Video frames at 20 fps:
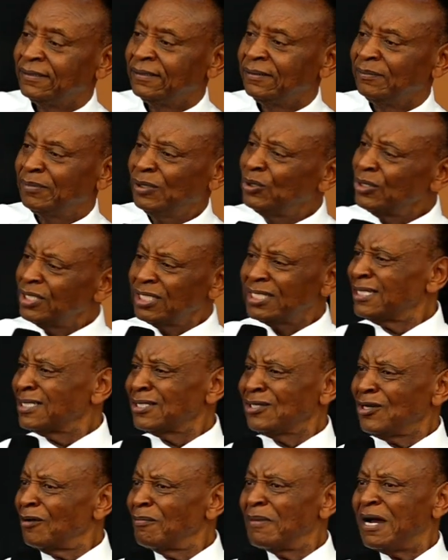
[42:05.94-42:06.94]
Because it is
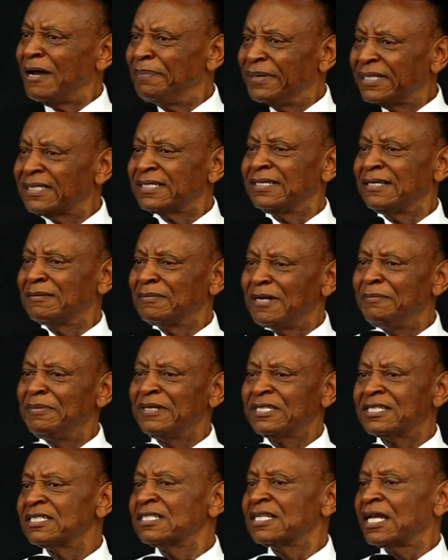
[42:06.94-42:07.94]
not my business. My
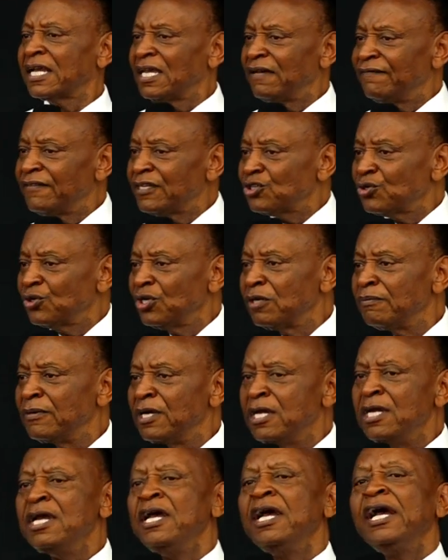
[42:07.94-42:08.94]
business, I gave it to him.
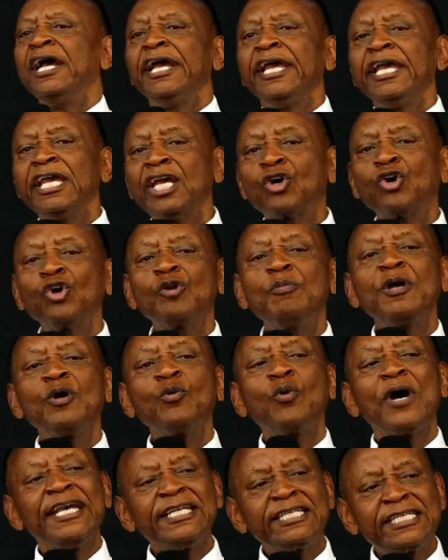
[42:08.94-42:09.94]
He could be
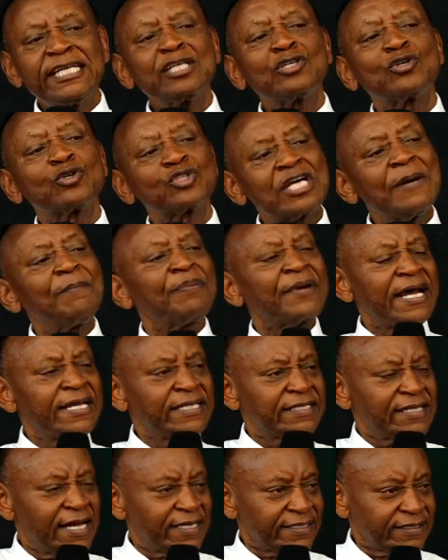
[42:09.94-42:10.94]
waiting to
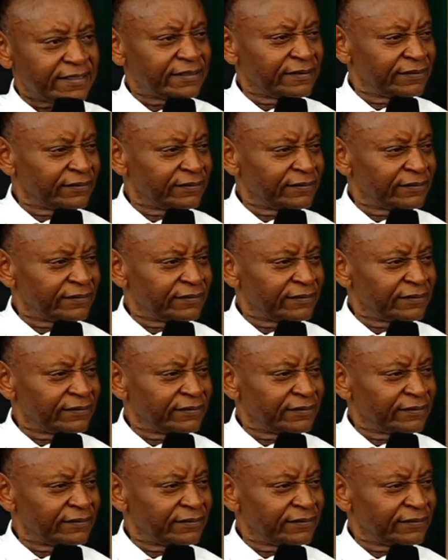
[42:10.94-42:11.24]
surprise us